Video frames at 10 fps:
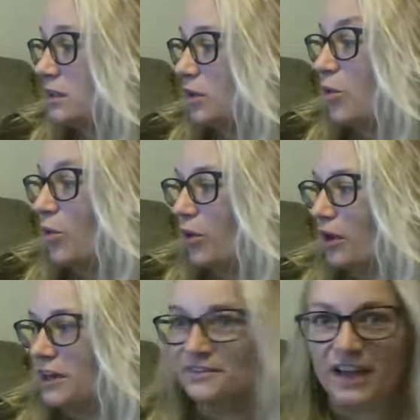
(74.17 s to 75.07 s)
Or
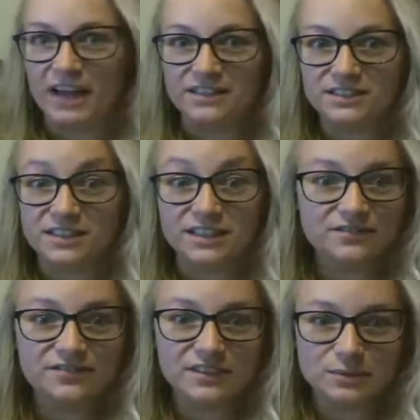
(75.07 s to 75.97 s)
invent an
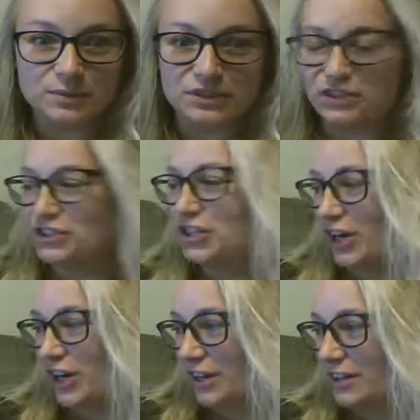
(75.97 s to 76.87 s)
invisible
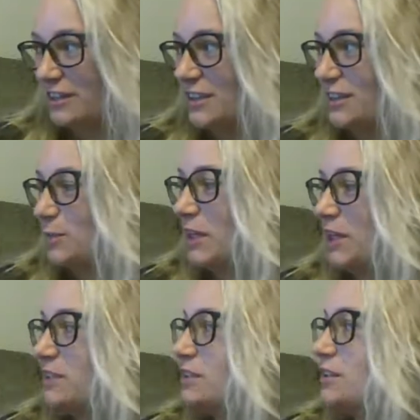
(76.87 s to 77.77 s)
guitar, says Pete.